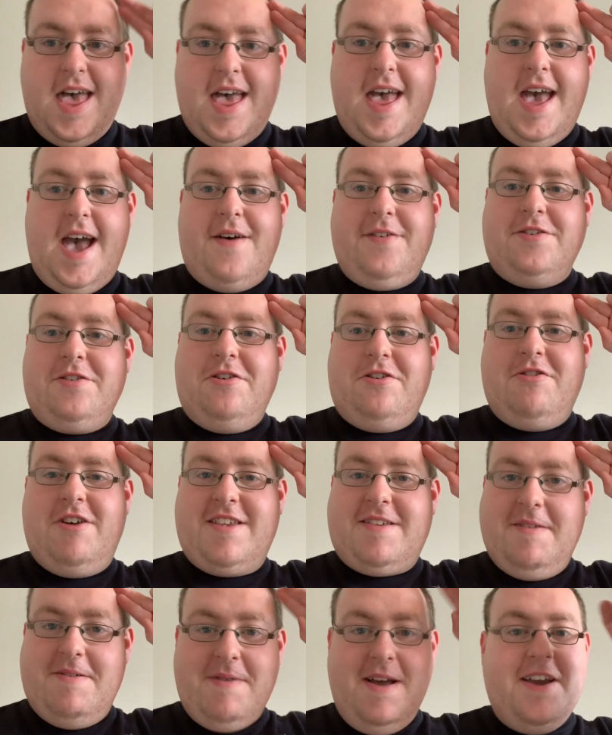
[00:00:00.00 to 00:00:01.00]
Have a good
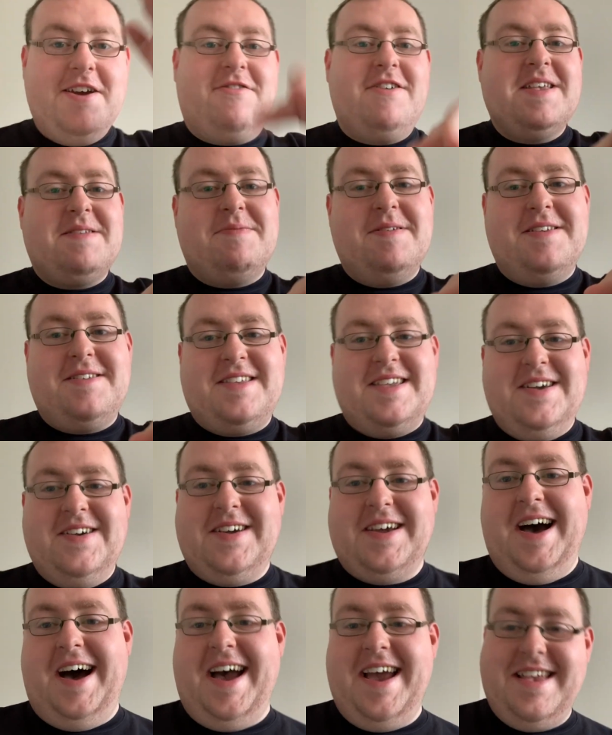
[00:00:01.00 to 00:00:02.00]
Christmas. Merry Christmas to you
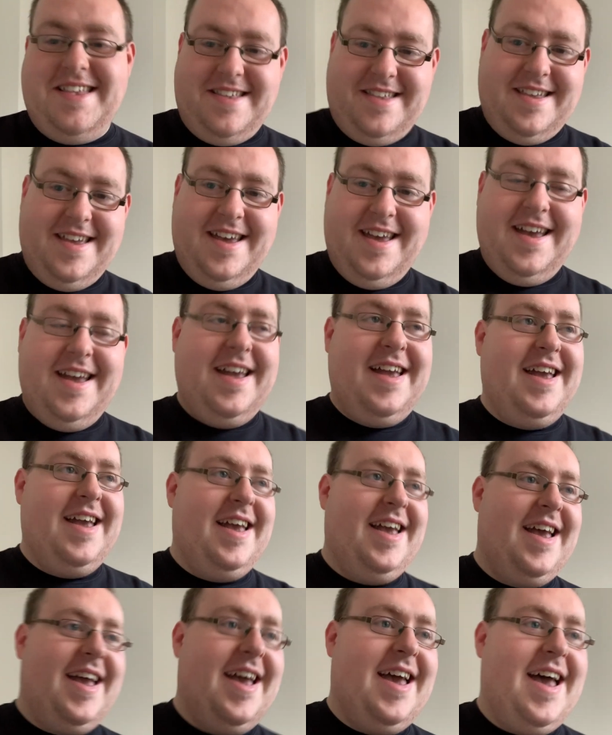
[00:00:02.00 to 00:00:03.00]
guys.
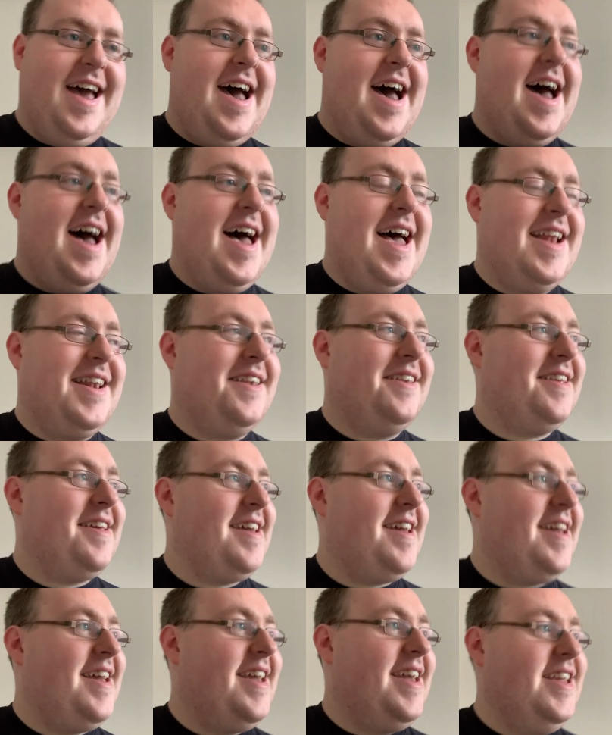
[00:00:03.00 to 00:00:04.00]
And
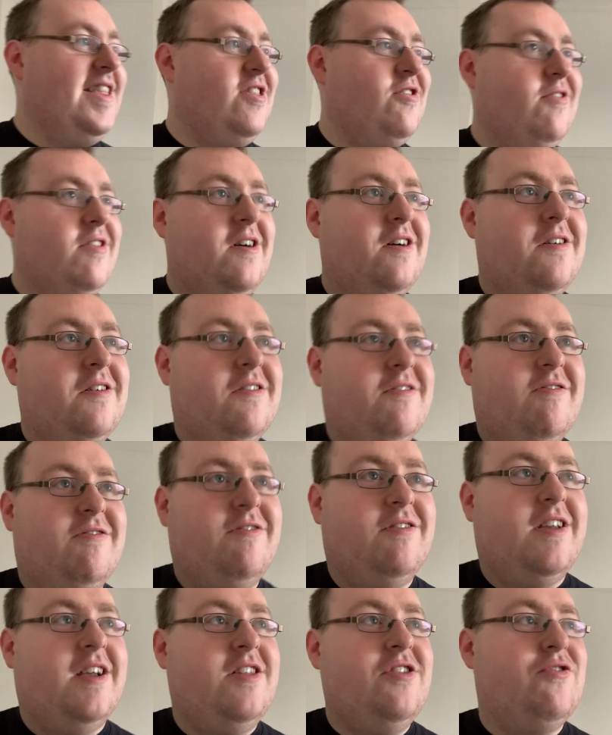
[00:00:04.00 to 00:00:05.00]
enjoy
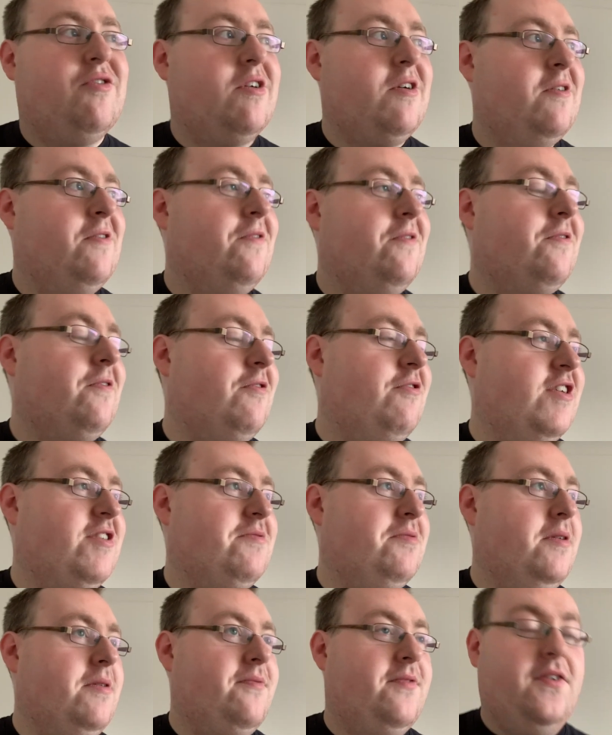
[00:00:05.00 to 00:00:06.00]
your
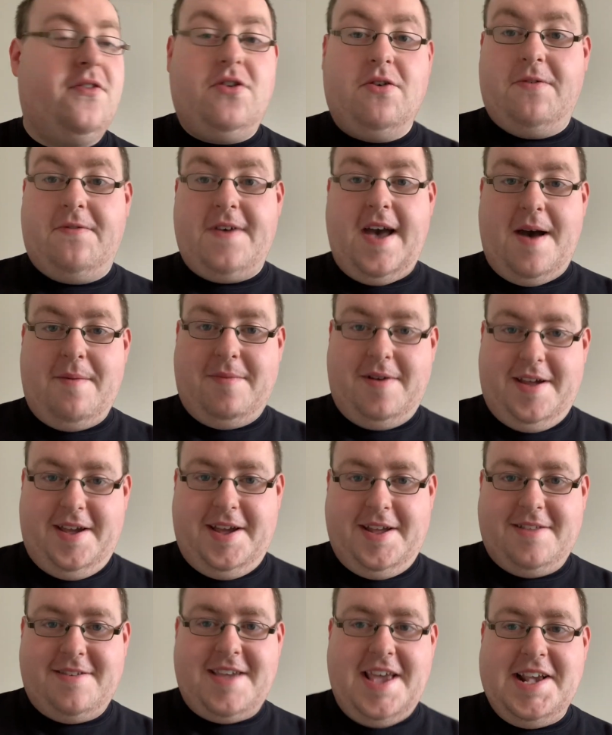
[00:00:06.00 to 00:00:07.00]
Christmas with your
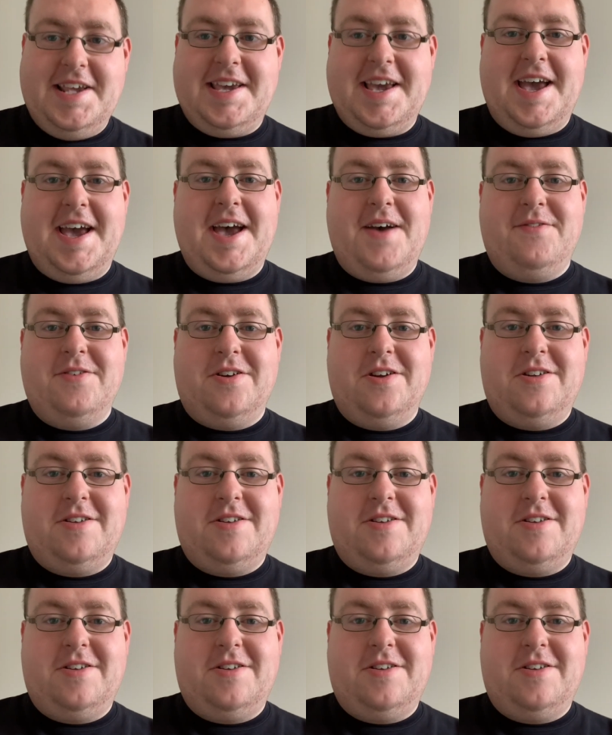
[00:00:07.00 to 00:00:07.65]
family. Take care. Have a good